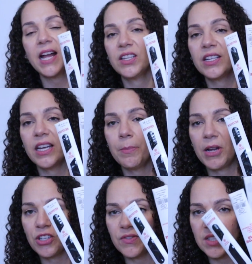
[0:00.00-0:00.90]
I did get a
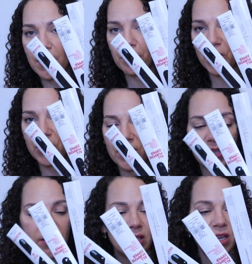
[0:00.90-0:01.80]
bunch of
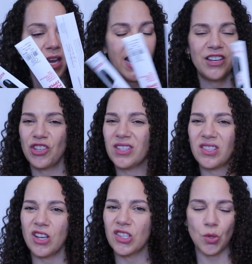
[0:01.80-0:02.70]
zippers in
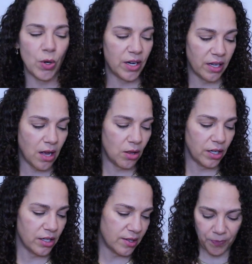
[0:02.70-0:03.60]
just assorted
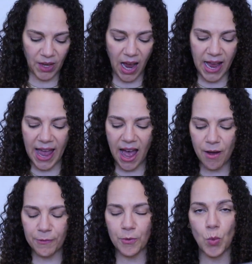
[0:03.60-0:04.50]
colors. I
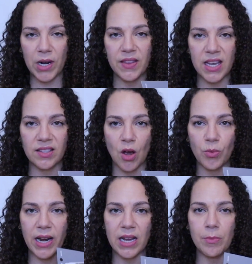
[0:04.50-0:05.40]
have one of these
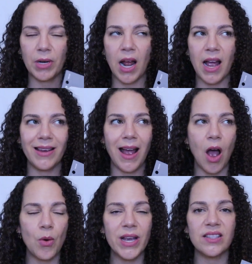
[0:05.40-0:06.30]
already, but I
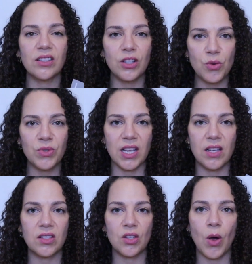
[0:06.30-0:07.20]
always lose
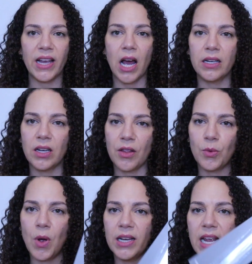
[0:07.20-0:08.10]
it. So I got
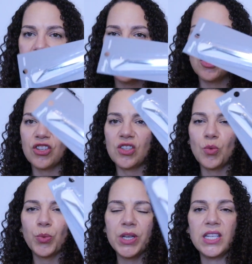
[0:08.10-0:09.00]
another one. It is just a
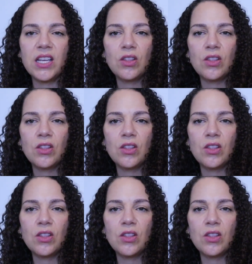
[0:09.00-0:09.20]
really